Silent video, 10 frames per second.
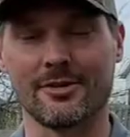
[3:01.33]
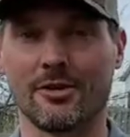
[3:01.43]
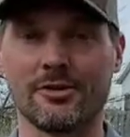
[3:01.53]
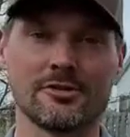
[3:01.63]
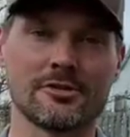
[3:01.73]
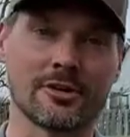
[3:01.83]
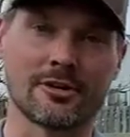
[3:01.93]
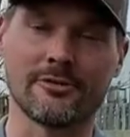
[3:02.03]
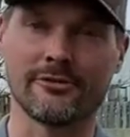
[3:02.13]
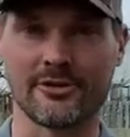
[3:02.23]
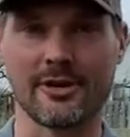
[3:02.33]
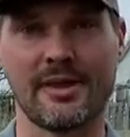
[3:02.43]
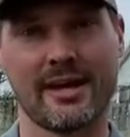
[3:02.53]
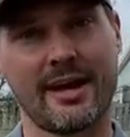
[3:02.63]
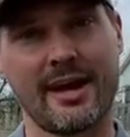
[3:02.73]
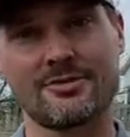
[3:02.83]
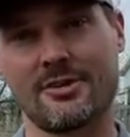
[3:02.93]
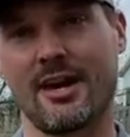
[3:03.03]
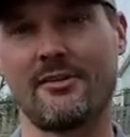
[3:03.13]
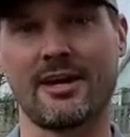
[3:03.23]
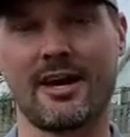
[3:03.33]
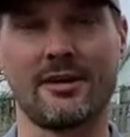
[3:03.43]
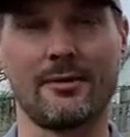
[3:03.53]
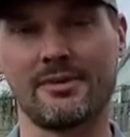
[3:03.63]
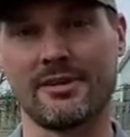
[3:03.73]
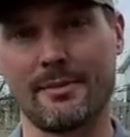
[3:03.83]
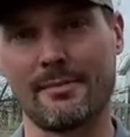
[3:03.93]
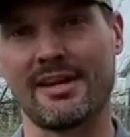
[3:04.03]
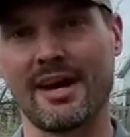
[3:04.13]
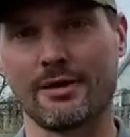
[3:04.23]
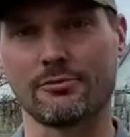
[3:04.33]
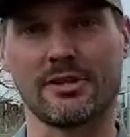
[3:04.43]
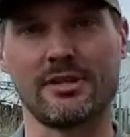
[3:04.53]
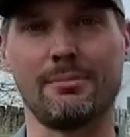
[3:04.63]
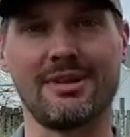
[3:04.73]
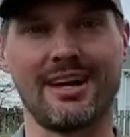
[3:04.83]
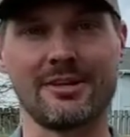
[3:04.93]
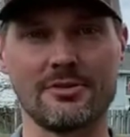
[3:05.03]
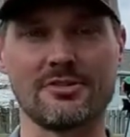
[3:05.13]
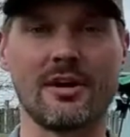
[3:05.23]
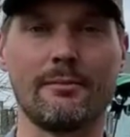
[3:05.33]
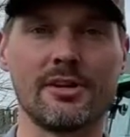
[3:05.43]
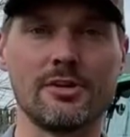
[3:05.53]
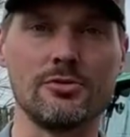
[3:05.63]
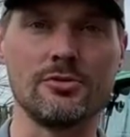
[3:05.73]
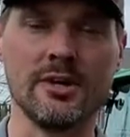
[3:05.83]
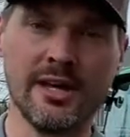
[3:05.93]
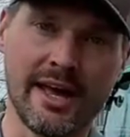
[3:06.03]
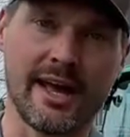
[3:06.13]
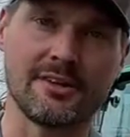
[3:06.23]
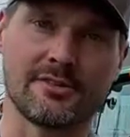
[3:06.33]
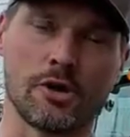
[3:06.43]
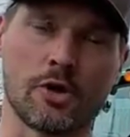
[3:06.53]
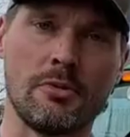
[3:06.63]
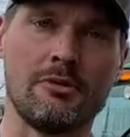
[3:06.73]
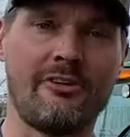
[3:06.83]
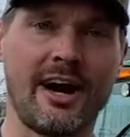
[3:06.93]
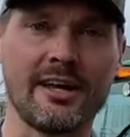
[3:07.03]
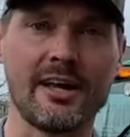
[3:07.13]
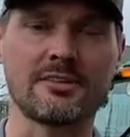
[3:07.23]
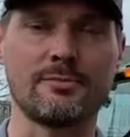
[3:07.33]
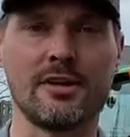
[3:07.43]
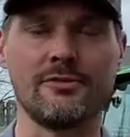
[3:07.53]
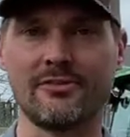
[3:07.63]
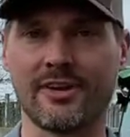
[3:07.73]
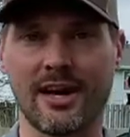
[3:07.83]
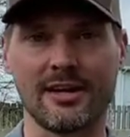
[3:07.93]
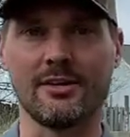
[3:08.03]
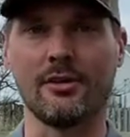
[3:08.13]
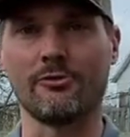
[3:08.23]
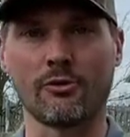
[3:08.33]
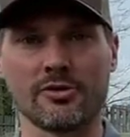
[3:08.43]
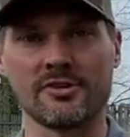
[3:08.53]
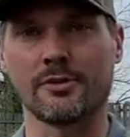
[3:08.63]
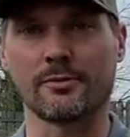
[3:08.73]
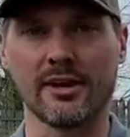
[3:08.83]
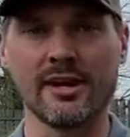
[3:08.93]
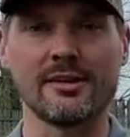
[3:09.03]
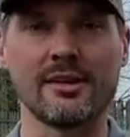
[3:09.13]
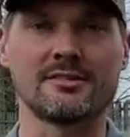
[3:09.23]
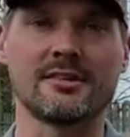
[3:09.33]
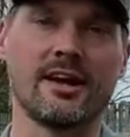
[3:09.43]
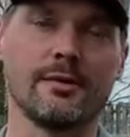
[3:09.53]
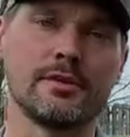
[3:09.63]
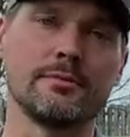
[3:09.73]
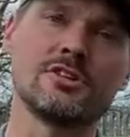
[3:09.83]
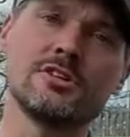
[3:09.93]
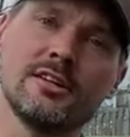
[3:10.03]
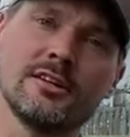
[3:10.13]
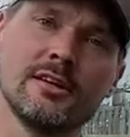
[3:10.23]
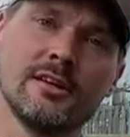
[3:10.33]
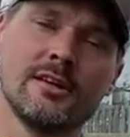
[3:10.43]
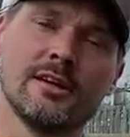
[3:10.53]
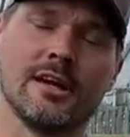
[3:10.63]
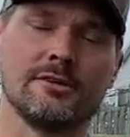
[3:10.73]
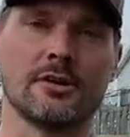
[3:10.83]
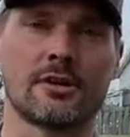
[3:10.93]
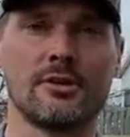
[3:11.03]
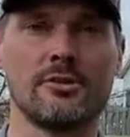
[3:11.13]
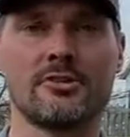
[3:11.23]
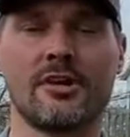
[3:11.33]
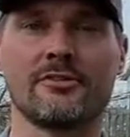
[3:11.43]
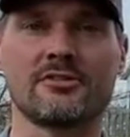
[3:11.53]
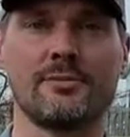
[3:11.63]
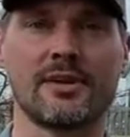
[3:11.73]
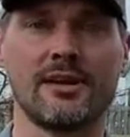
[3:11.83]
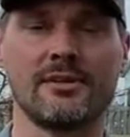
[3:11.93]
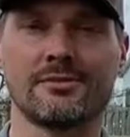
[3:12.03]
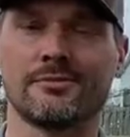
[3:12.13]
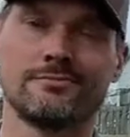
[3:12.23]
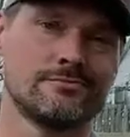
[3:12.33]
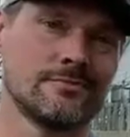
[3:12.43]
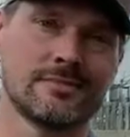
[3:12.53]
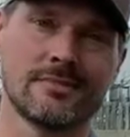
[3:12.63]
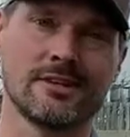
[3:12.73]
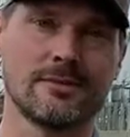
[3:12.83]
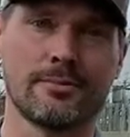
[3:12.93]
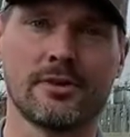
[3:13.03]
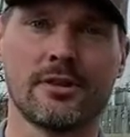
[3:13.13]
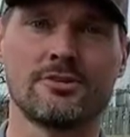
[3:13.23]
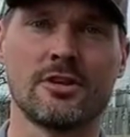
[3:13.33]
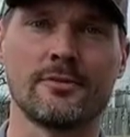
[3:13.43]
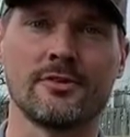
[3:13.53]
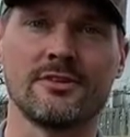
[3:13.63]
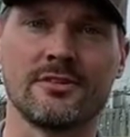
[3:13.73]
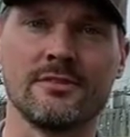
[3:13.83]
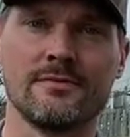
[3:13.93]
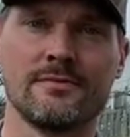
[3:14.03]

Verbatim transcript: You know, you're just looking to free up that cash that you have tied up, and that may not really apply to somebody who has their equipment financed, but if you've got, you know, 40-some grand that's tied up in a machine and they're looking to use that for something else, that's a pretty legitimate reason.